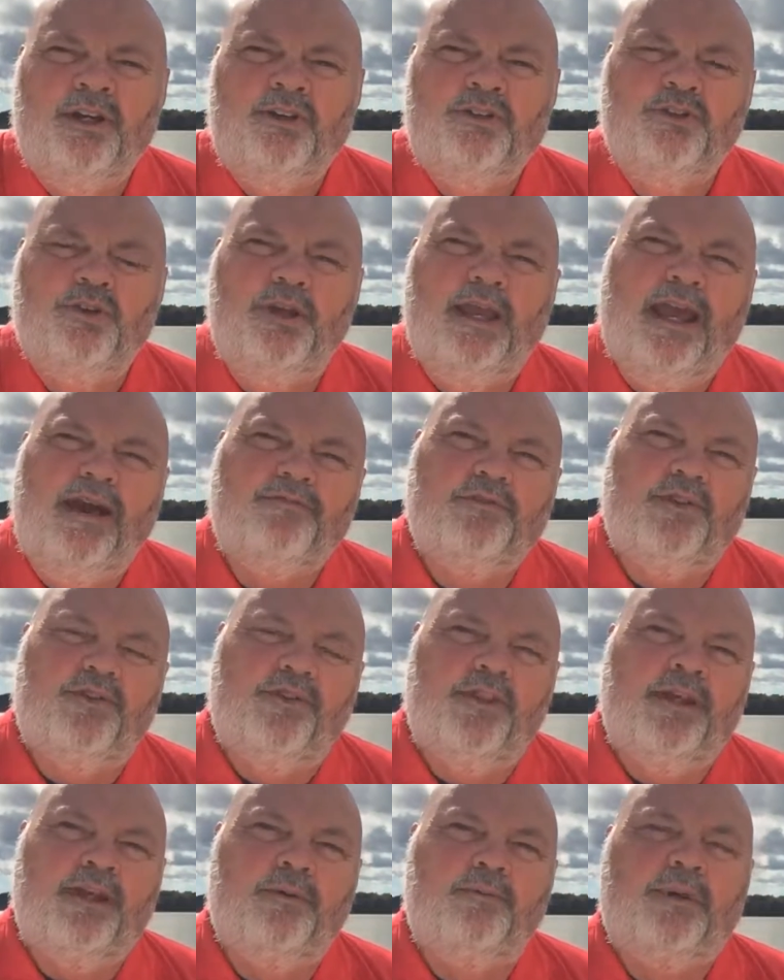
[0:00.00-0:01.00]
So you have to
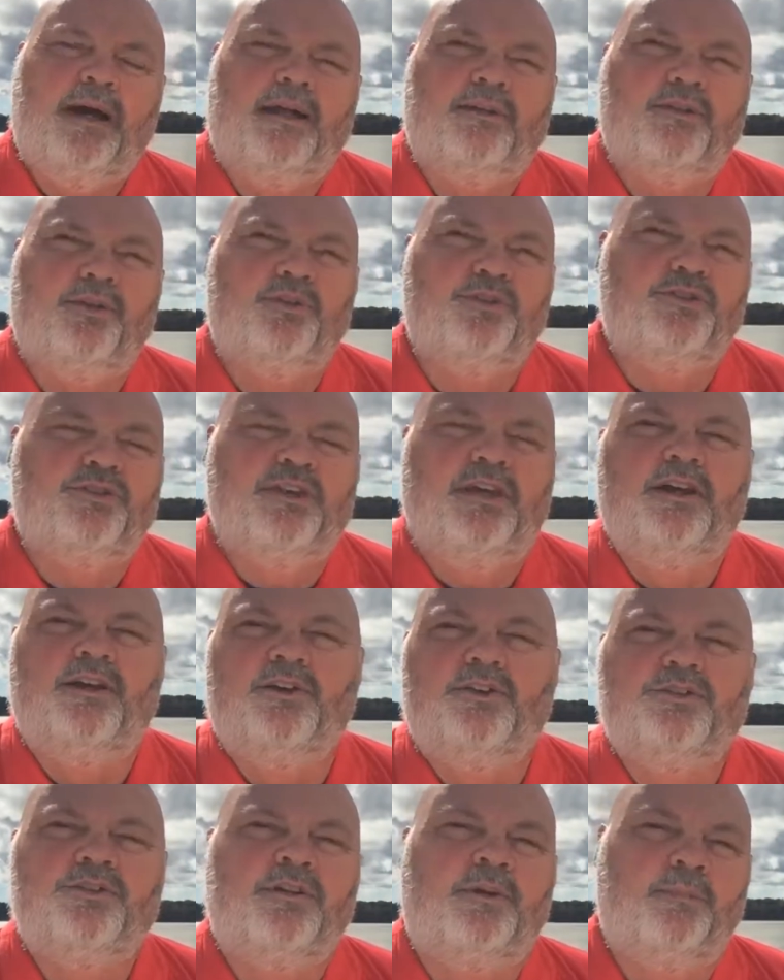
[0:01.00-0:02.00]
think about those
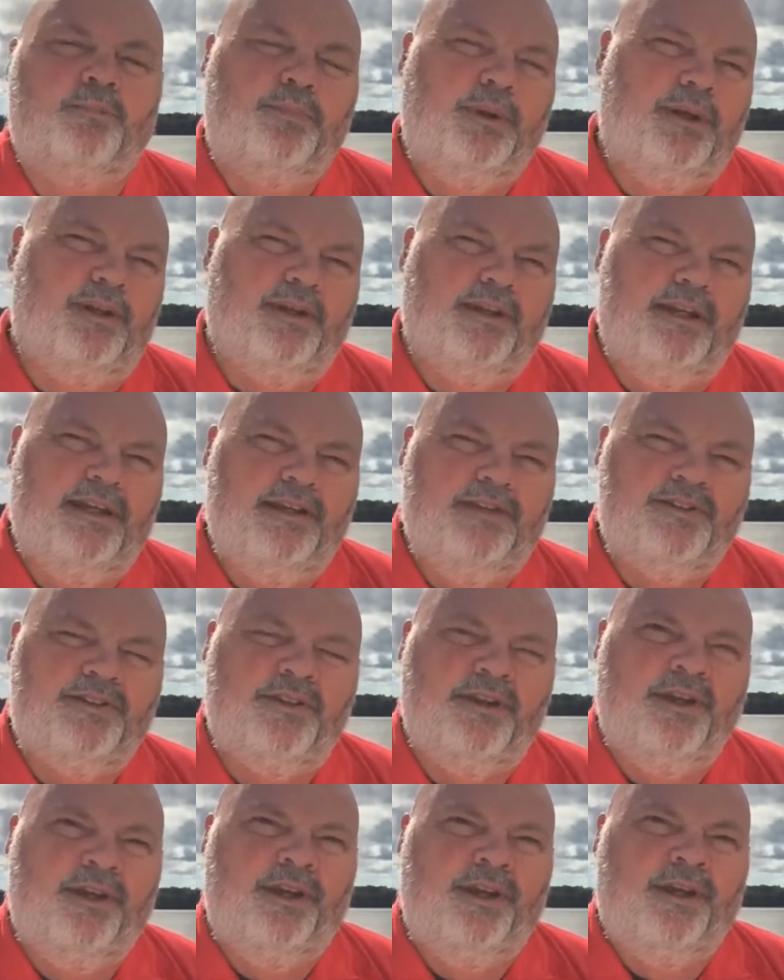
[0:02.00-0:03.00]
skills and abilities
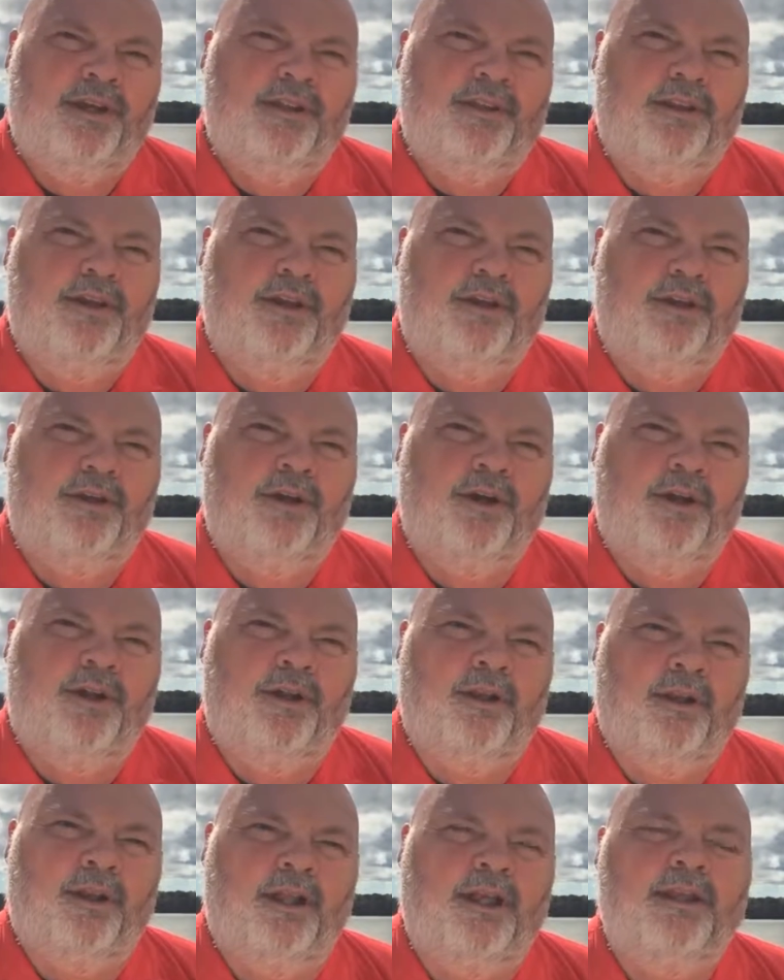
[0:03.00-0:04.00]
that are going
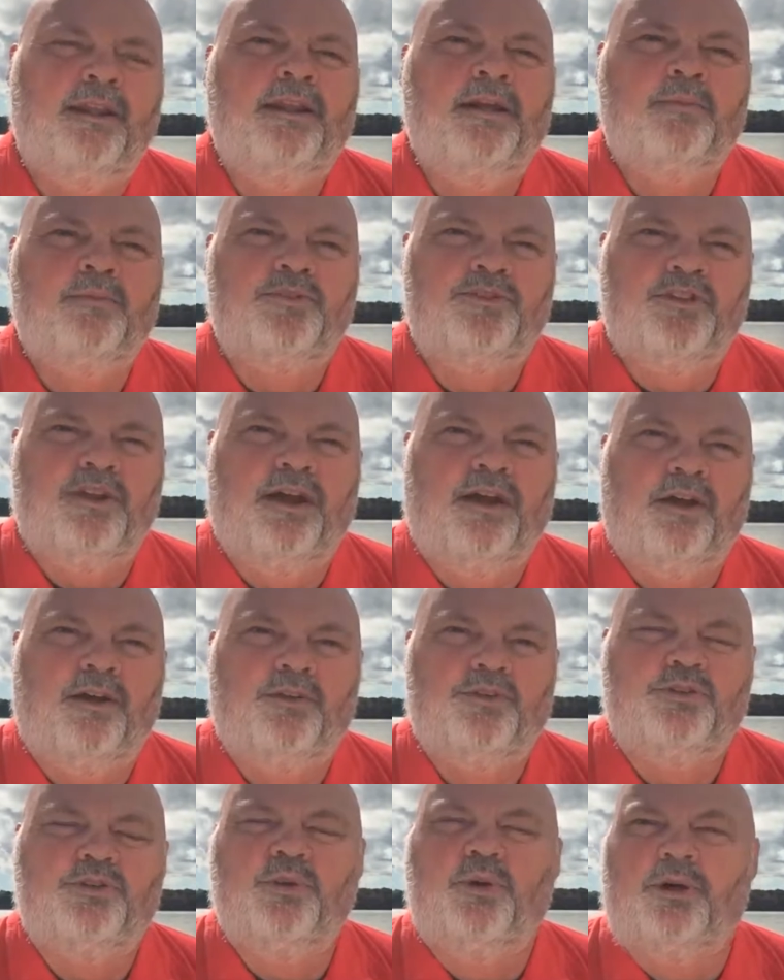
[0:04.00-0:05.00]
to lend
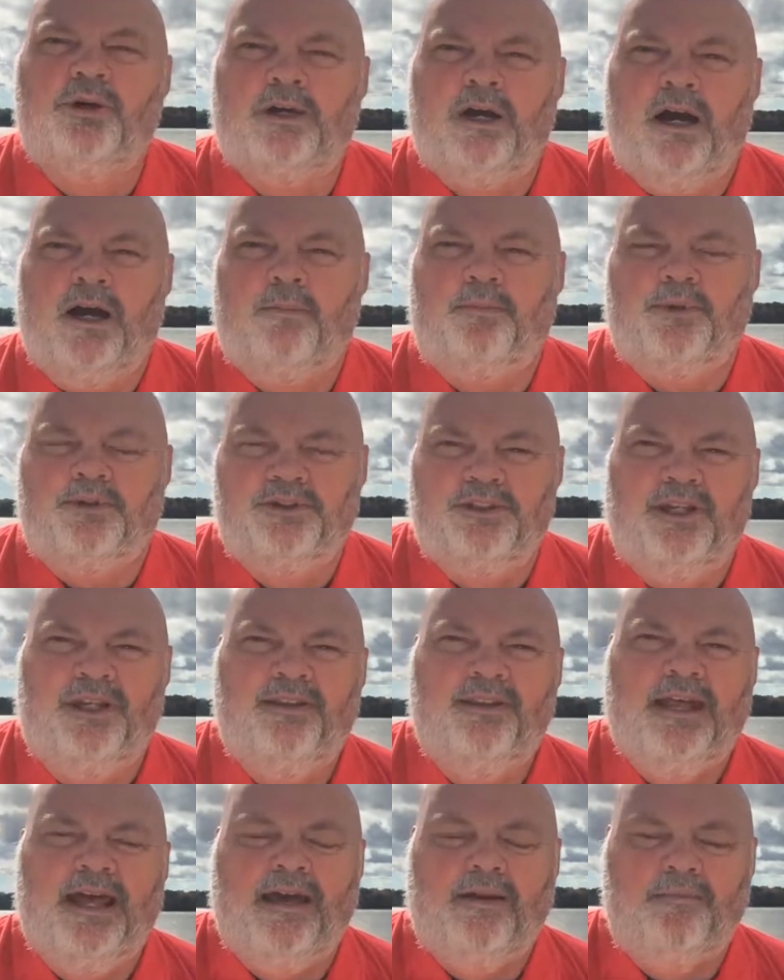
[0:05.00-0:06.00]
themselves to
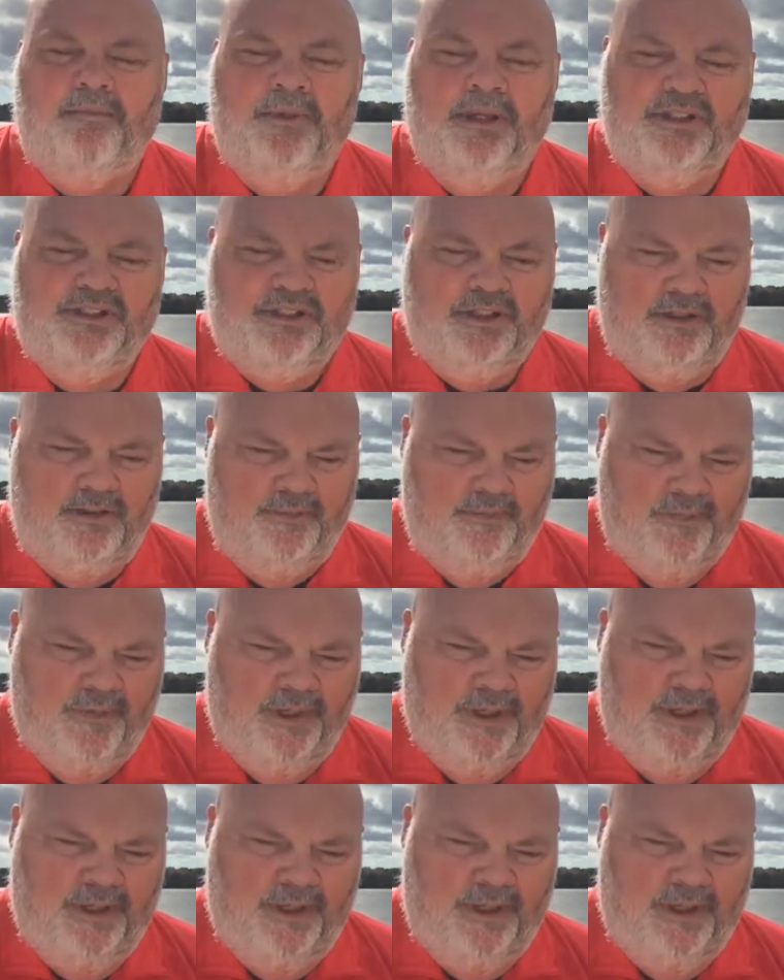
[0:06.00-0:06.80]
accomplishing that mission.